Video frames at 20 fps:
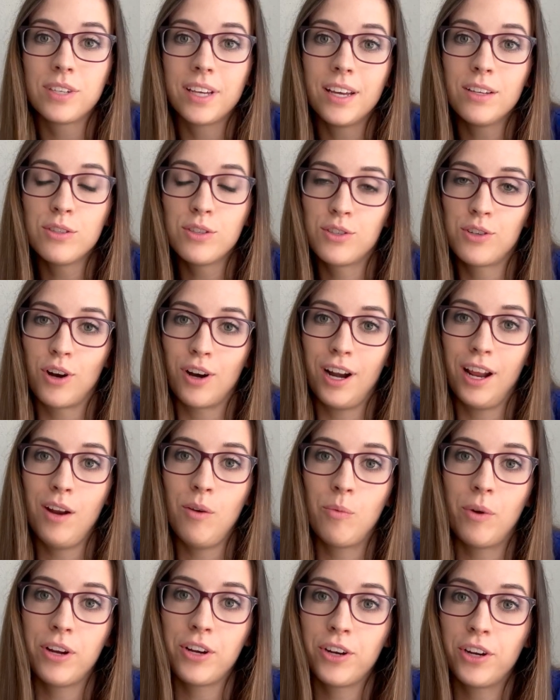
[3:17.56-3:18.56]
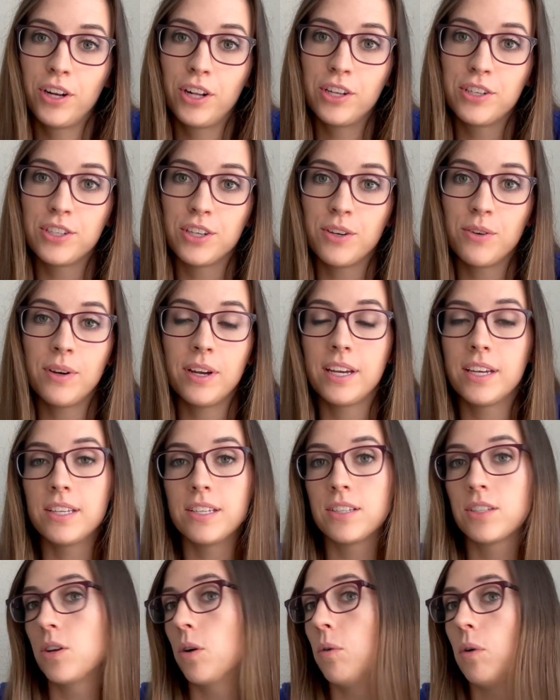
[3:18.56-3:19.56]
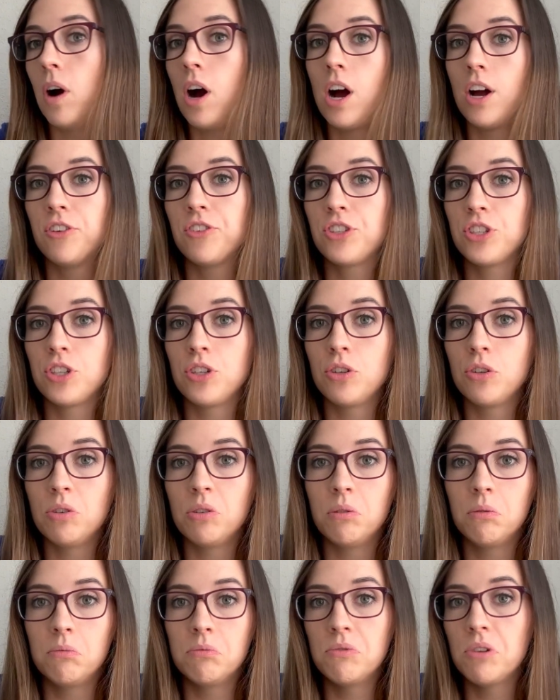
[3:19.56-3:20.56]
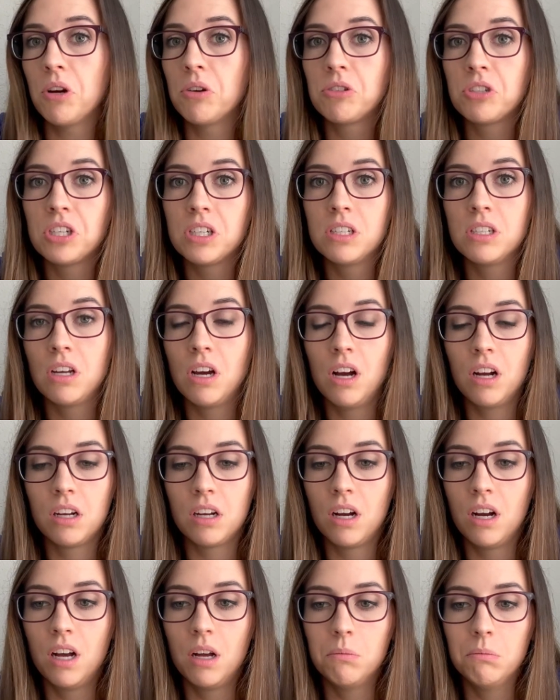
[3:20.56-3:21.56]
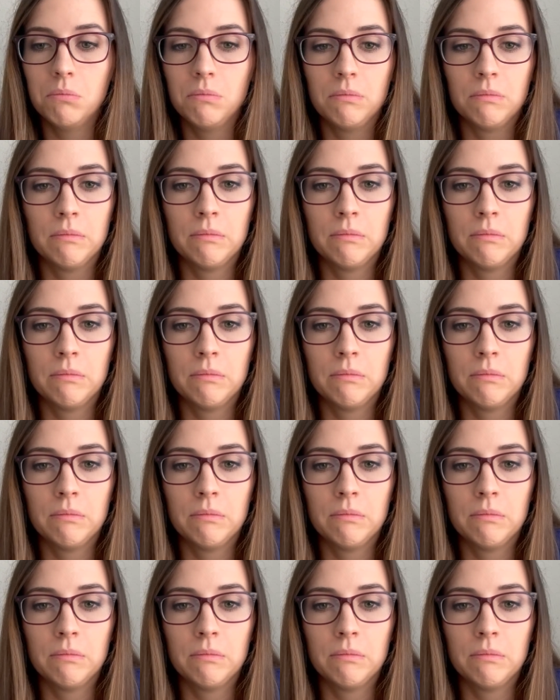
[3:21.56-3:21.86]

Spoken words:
get started, what you're gonna do is go on to notion.com.